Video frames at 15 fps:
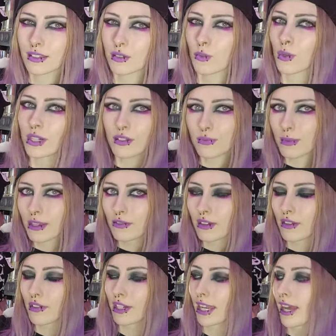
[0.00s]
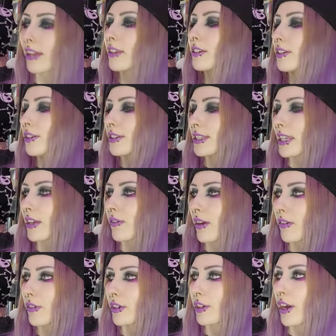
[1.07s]
one of my favorite calendars that I've
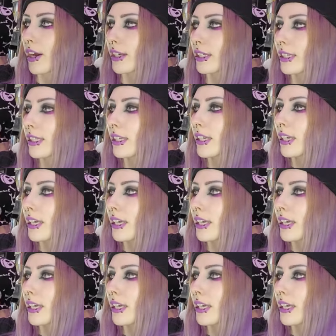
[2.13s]
ever gotten.